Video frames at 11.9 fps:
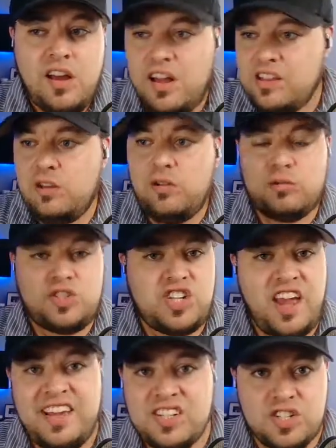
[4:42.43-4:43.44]
and then you'll
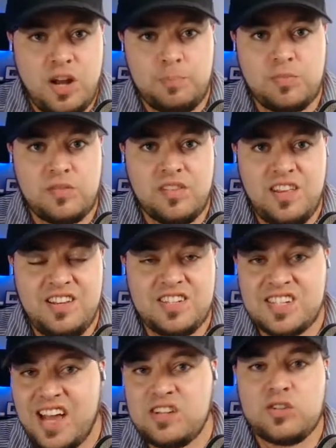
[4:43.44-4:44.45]
change up the
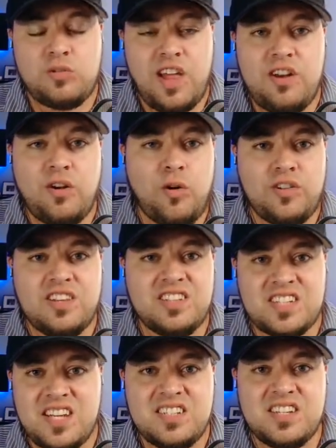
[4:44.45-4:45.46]
schedule later on in the
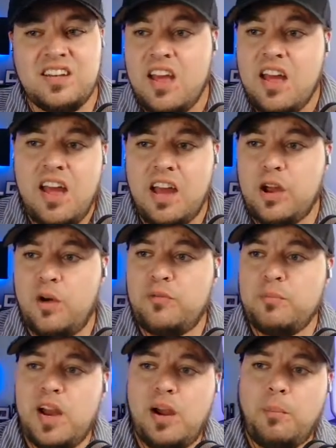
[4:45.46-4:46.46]
season and go from there.